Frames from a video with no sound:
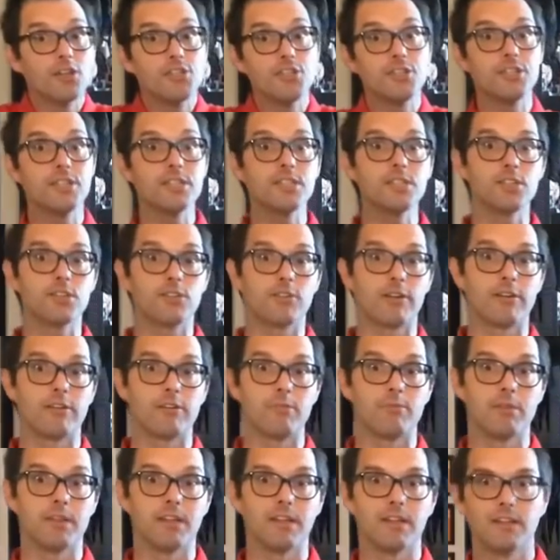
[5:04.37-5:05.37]
do you disagree
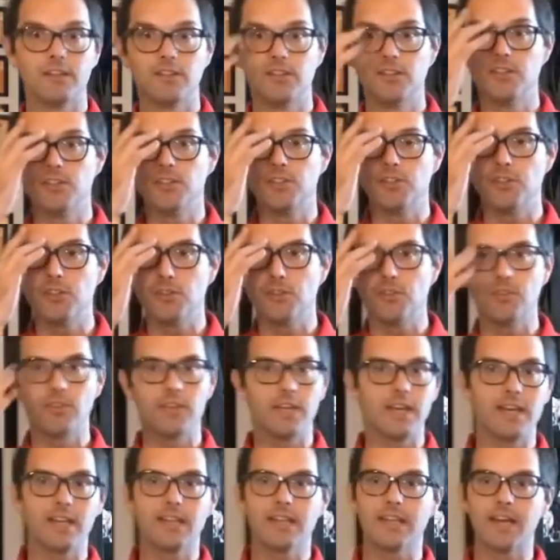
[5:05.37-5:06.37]
with me? Do you
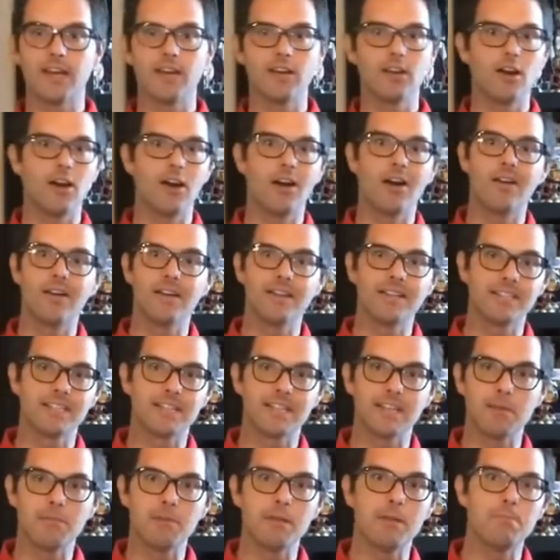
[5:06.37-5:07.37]
think that, no, it's
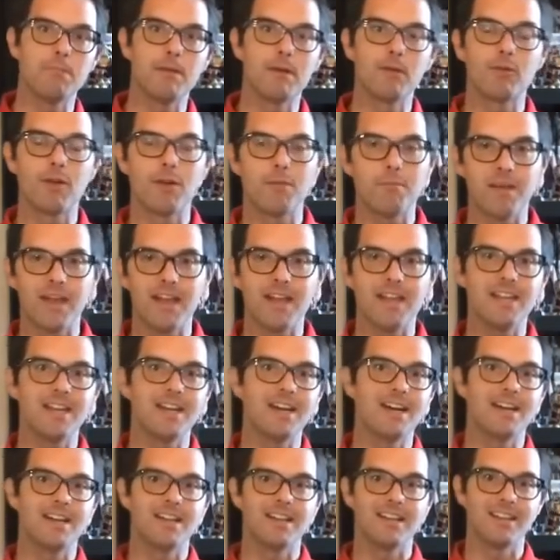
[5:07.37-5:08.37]
going to be Midway
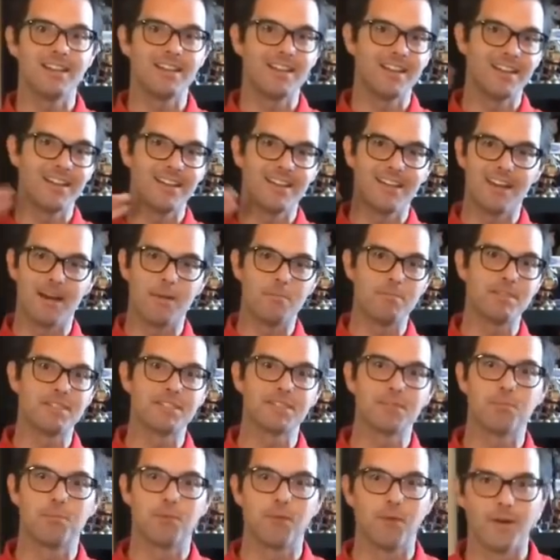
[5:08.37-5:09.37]
Mania and I'm
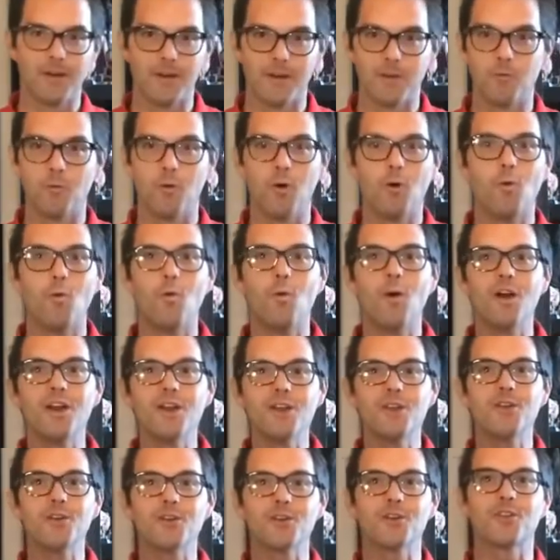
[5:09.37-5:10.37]
disappointed? What
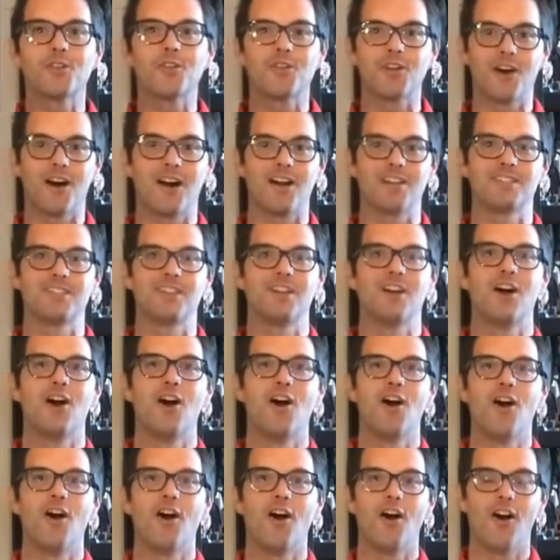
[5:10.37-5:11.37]
are your thoughts
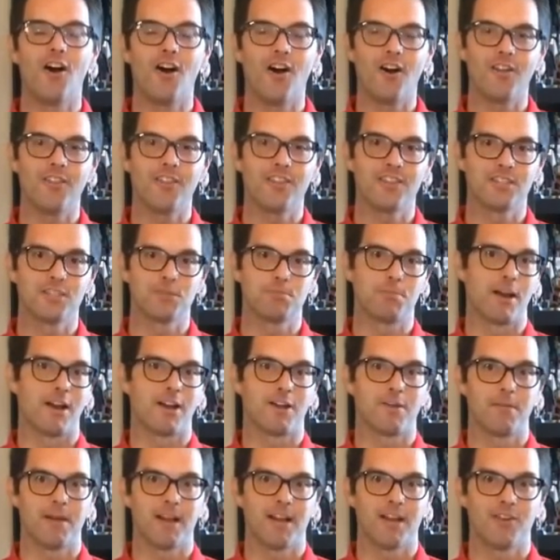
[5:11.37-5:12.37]
on this
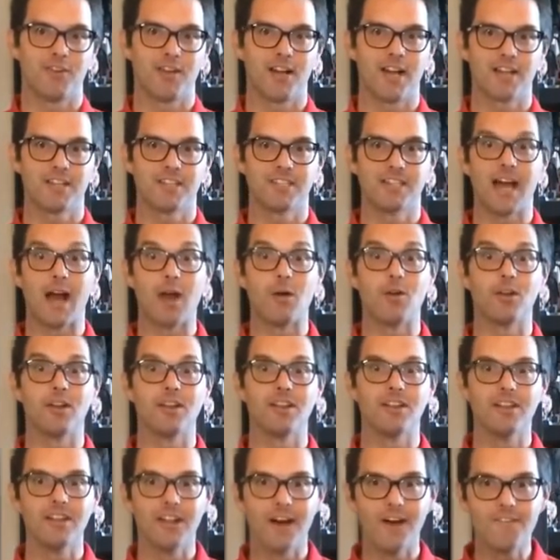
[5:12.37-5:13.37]
Spider-Man attraction? I would
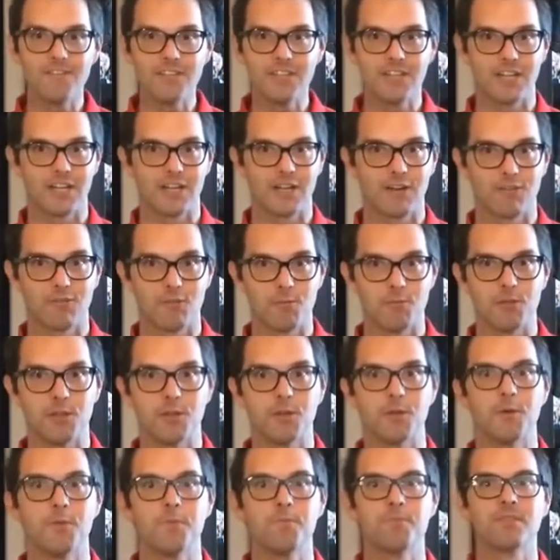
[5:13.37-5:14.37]
love to hear from
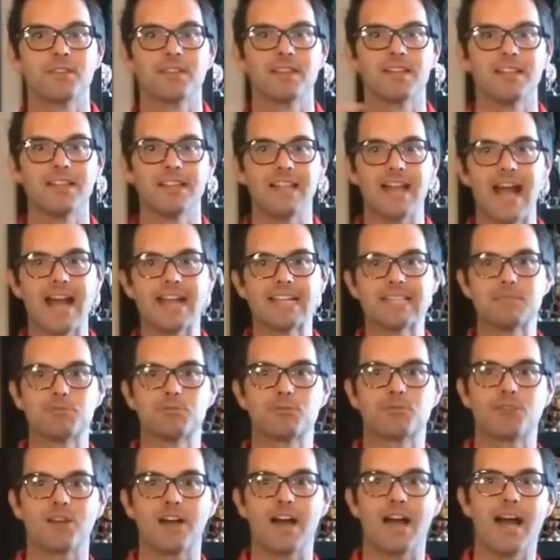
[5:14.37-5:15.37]
you. Like,
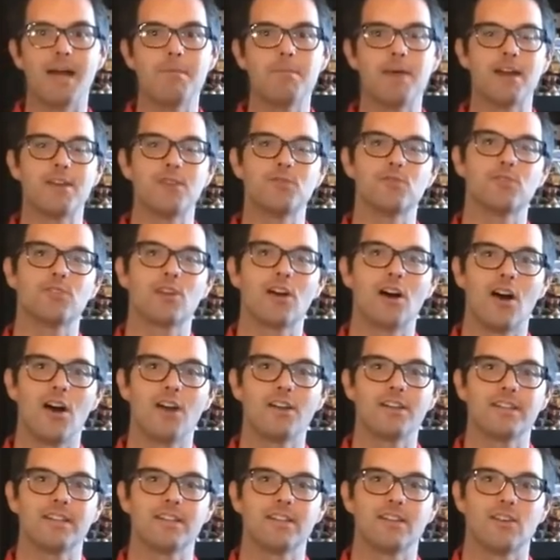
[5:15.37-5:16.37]
subscribe. I do
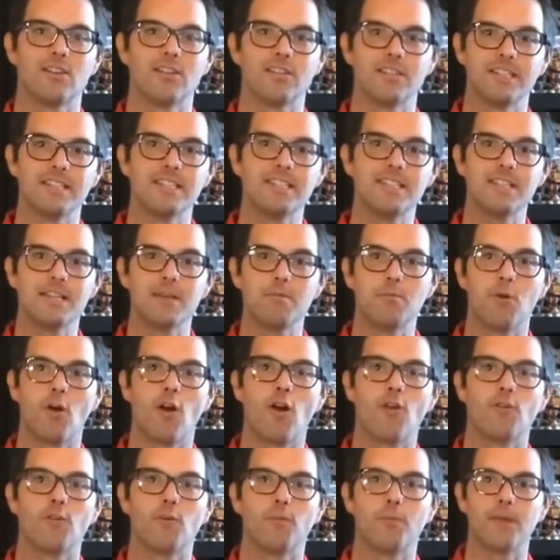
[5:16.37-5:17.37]
content on Disney,
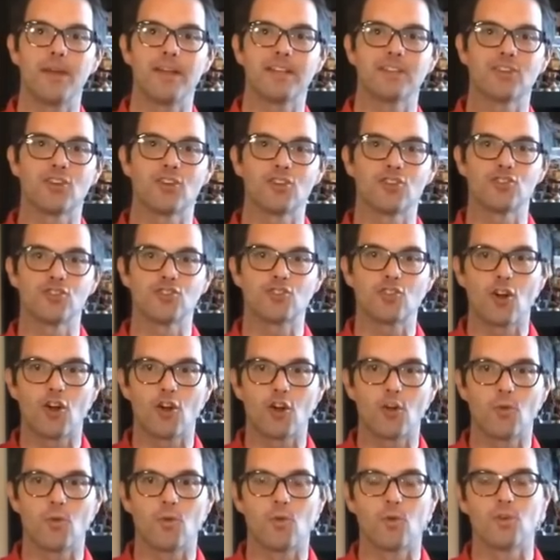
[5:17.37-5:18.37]
Marvel, Pixar,
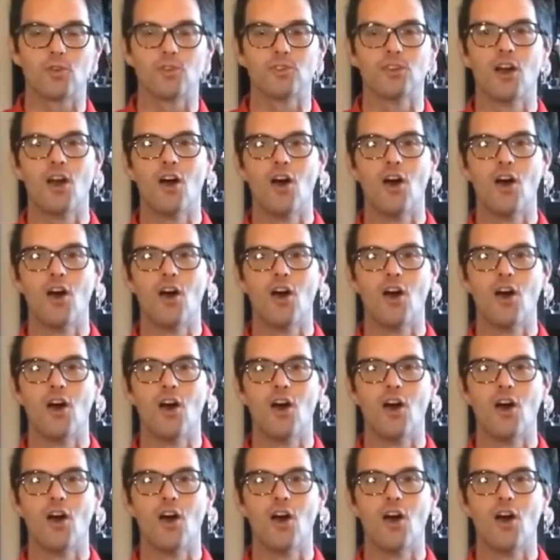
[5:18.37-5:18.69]
Star Wars,